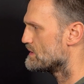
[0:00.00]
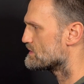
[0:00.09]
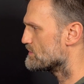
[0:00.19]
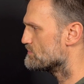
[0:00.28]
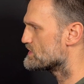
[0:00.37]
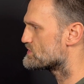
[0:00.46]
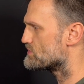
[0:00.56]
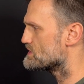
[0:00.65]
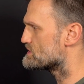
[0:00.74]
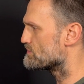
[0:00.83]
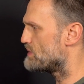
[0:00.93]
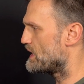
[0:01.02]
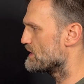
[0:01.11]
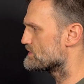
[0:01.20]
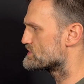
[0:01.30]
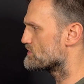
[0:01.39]
The mysteries of
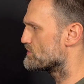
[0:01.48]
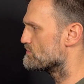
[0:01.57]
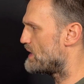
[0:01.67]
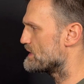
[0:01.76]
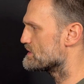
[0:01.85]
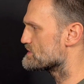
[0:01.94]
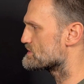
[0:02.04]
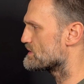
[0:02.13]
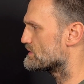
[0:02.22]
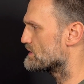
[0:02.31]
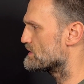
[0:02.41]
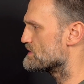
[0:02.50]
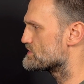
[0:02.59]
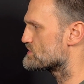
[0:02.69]
biology remind us that there is